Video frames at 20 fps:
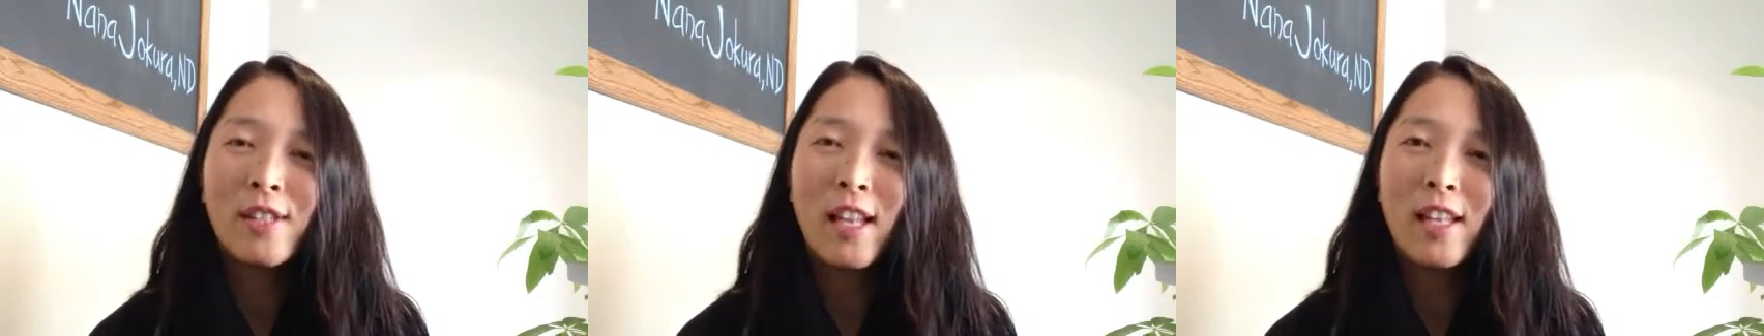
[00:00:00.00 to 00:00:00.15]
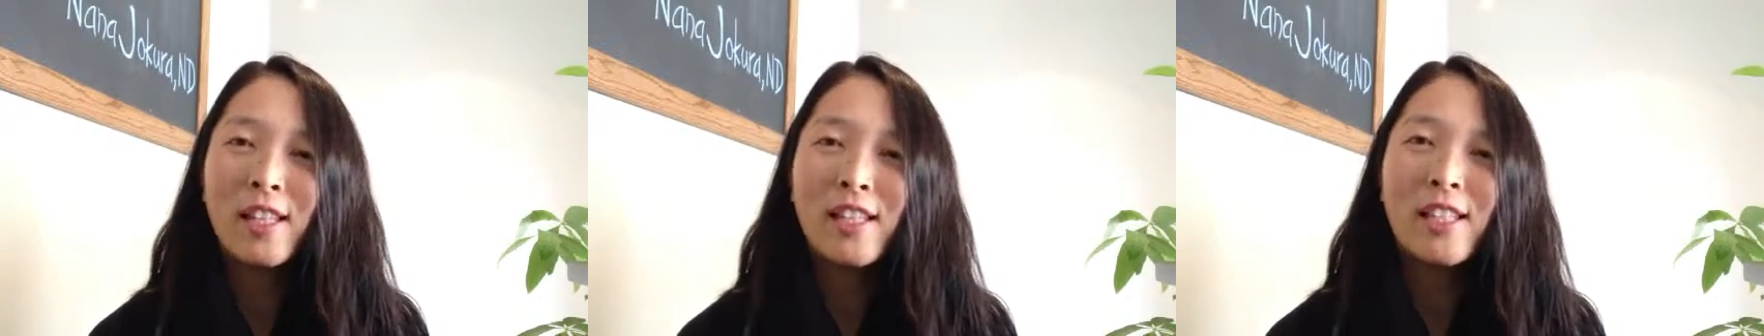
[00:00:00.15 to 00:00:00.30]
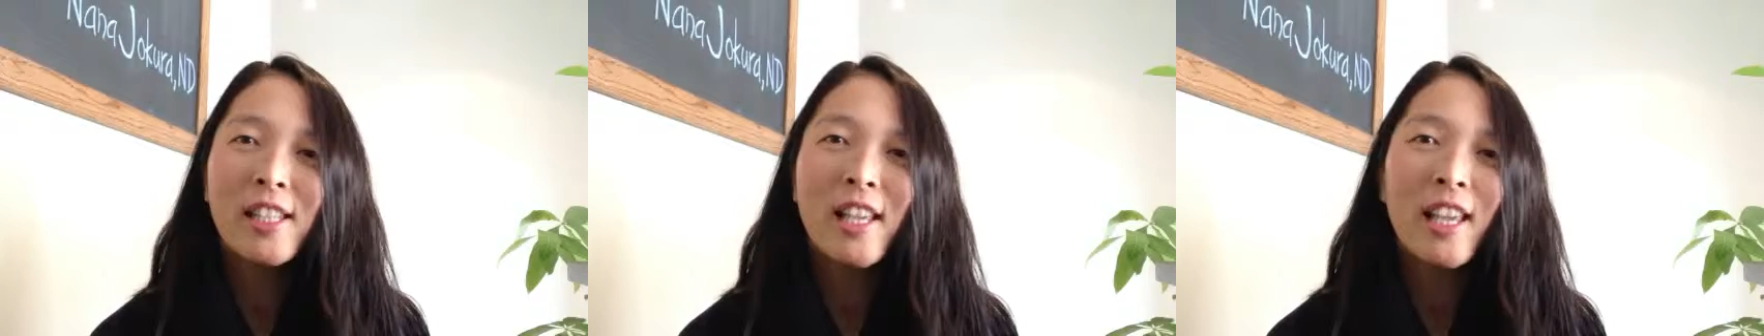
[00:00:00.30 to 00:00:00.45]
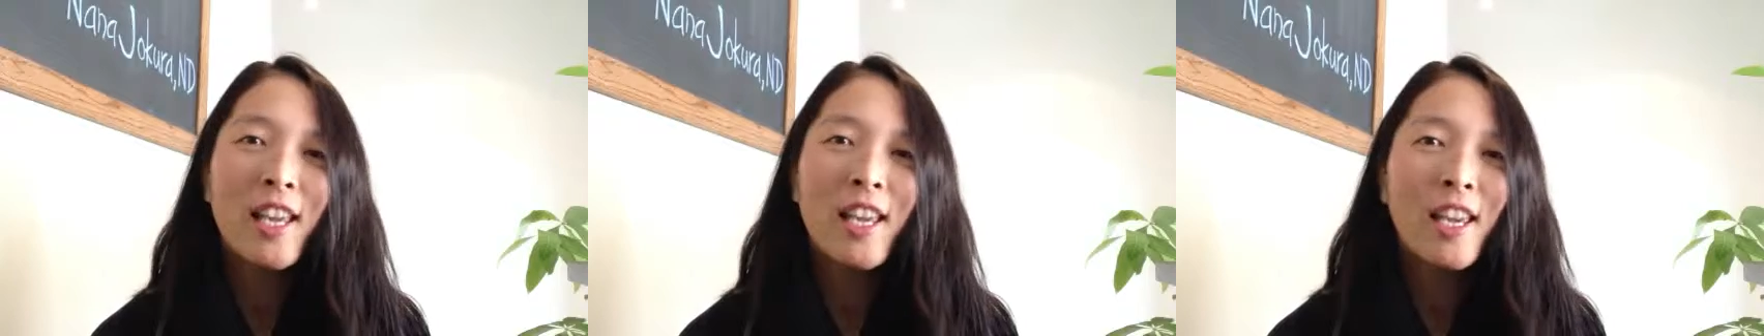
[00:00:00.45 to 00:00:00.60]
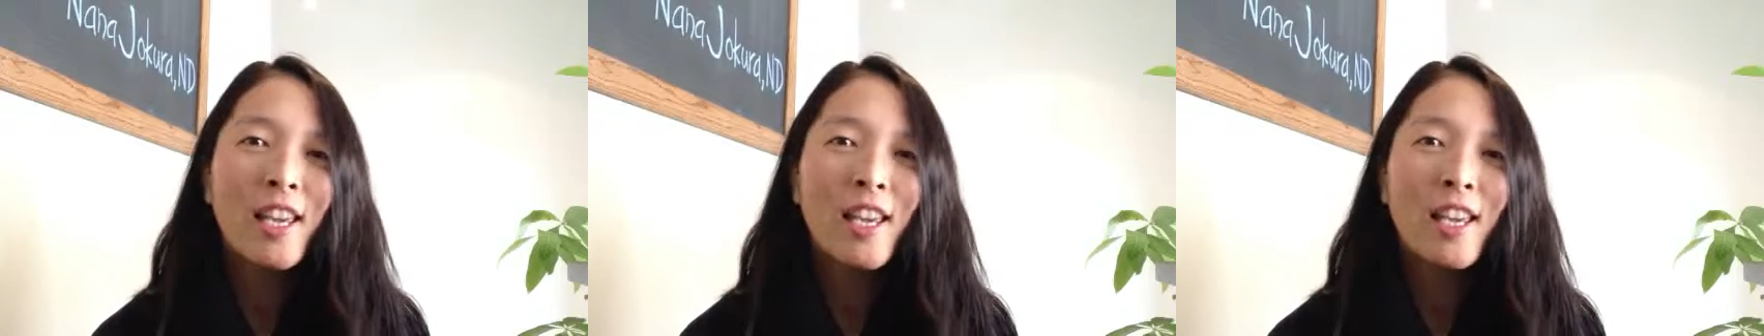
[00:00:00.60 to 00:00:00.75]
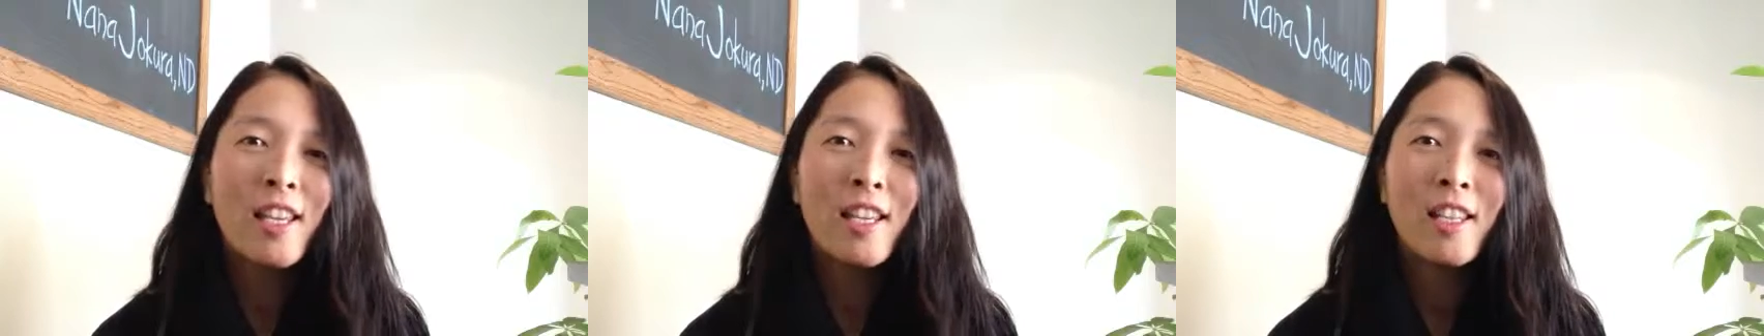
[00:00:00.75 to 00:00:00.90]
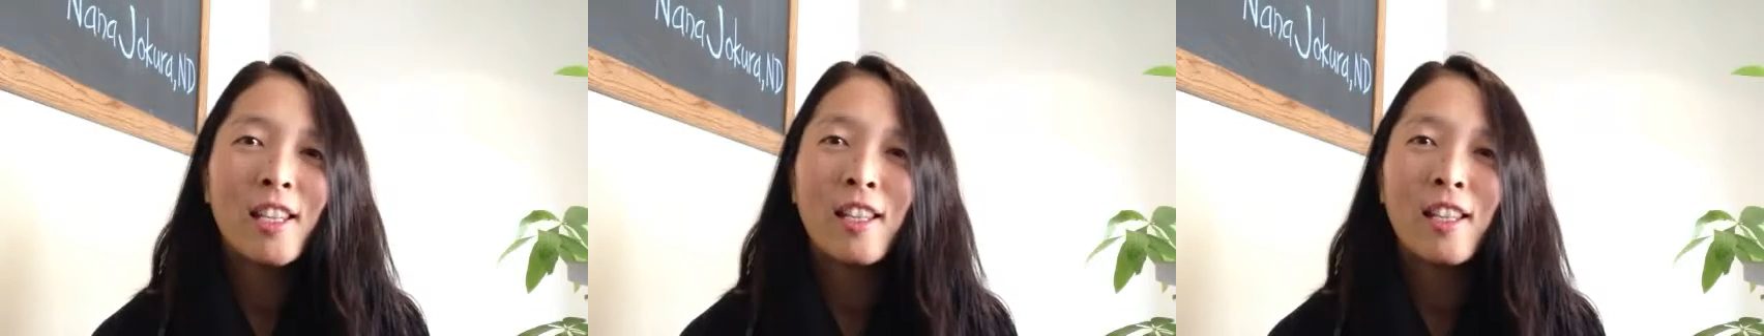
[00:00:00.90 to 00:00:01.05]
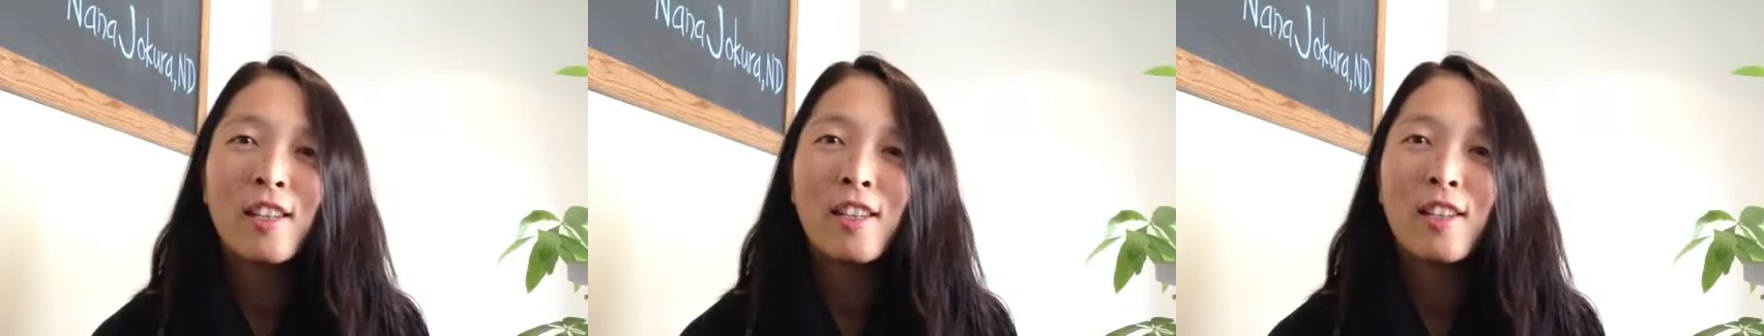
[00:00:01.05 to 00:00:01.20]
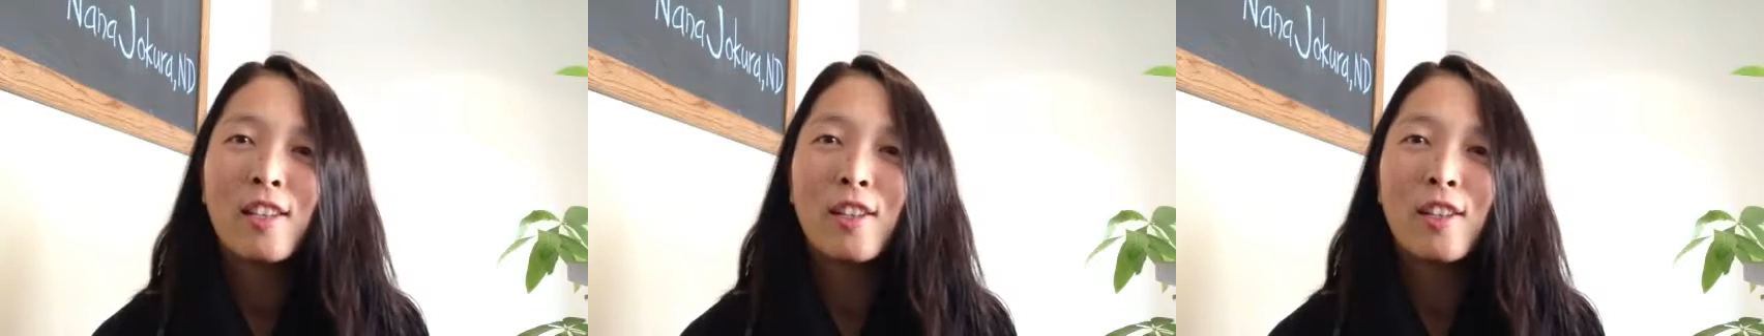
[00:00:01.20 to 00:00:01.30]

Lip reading: that saying,